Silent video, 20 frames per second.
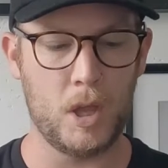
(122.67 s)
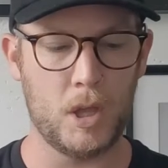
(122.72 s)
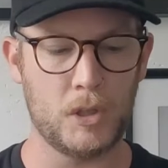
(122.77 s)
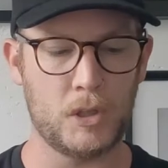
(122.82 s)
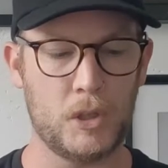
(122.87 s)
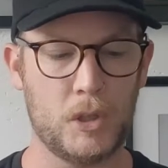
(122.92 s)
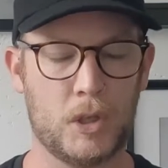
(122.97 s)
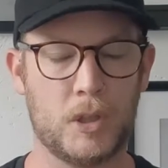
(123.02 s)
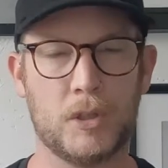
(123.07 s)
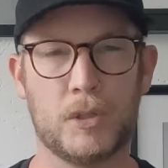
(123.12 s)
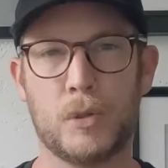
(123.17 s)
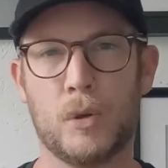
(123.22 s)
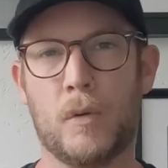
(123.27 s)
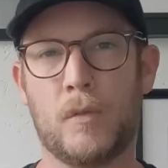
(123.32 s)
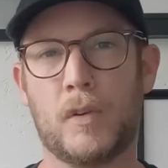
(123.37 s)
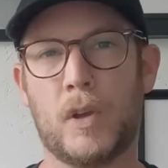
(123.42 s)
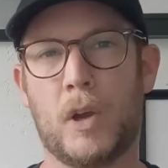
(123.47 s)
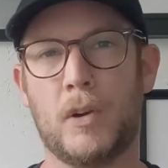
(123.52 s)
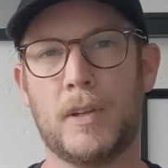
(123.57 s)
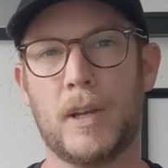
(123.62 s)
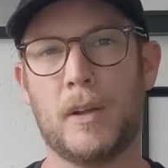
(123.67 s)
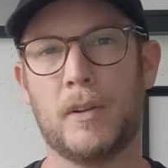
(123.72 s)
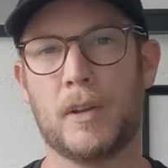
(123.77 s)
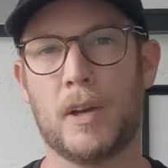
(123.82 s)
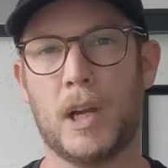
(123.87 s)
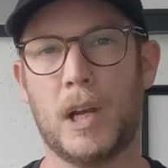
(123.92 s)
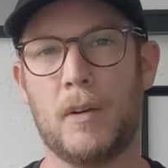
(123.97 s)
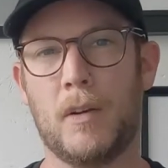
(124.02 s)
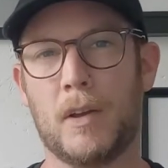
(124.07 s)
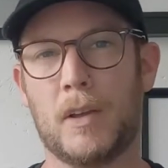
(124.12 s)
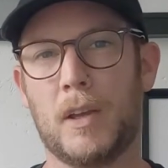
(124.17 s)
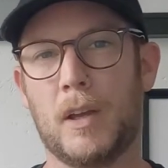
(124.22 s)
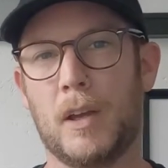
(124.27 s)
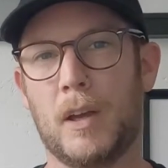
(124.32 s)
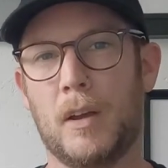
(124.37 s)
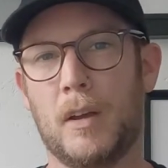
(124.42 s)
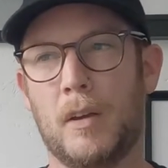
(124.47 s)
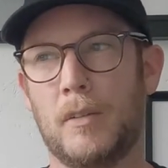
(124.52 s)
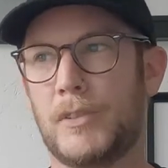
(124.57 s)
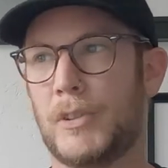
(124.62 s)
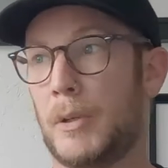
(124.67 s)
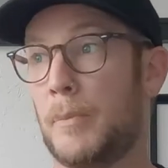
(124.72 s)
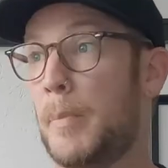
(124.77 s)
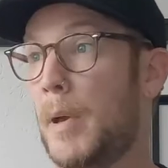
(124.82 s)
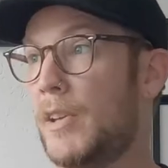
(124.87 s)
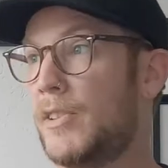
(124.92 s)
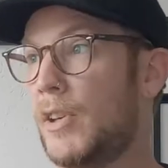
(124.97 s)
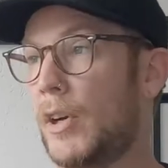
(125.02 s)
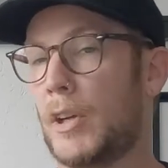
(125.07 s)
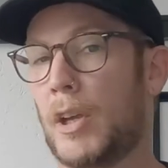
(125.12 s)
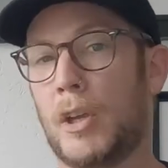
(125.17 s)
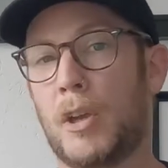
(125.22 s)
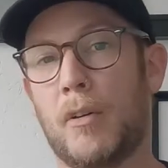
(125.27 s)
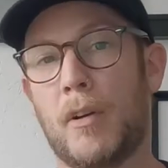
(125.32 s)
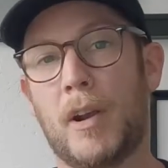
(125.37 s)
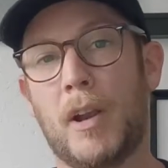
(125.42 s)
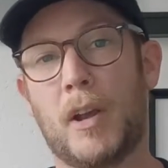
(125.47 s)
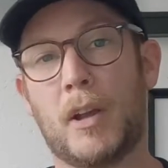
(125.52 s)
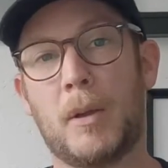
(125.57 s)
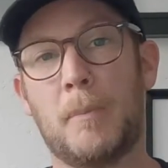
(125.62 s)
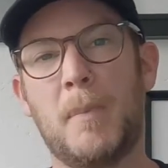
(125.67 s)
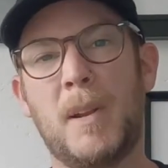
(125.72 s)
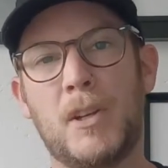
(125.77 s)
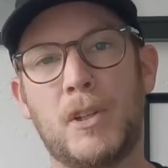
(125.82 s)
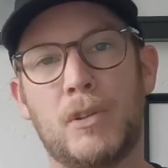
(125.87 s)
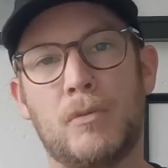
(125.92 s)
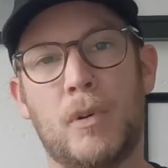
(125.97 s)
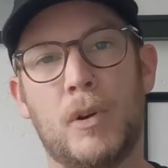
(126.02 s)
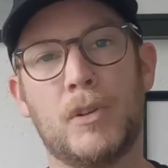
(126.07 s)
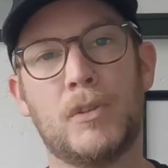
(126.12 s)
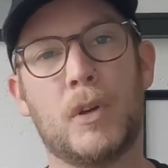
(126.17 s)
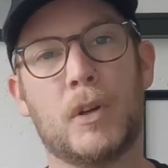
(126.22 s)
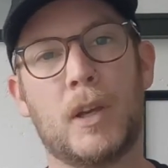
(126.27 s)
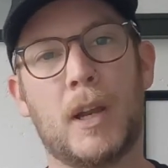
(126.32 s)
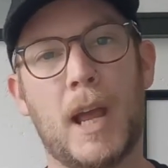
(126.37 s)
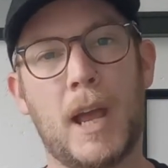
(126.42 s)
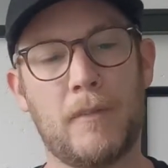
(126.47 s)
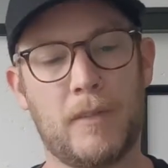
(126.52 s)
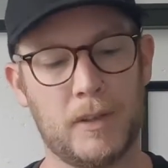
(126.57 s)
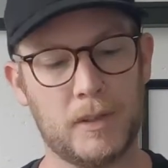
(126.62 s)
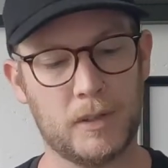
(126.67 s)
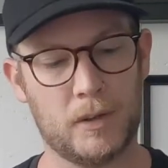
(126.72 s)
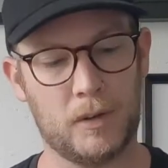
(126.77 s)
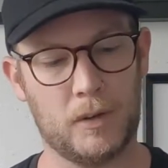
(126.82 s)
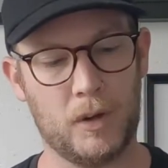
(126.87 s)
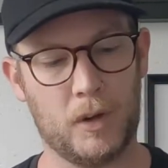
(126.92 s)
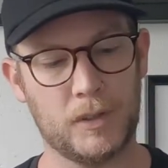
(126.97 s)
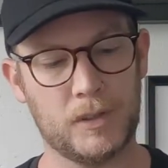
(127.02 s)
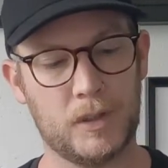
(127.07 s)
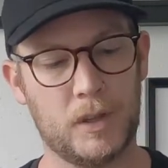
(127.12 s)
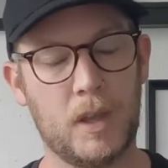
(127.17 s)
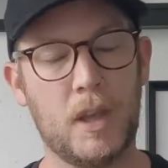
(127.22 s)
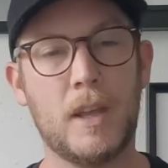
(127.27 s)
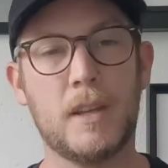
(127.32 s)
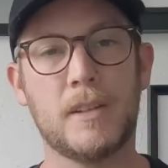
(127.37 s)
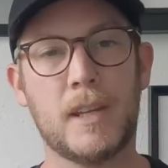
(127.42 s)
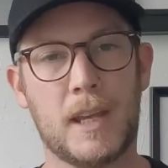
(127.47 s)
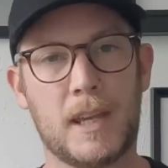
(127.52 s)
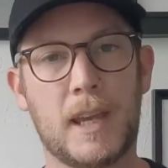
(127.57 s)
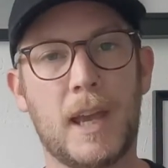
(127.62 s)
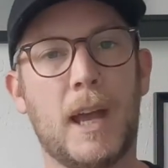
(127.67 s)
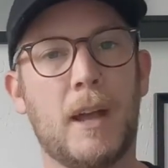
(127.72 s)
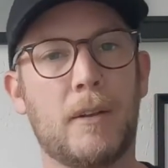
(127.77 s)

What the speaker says: So you can sort of go down kind of like a Supezzo. I could go around like a miniature route, so I could have it so nice, take it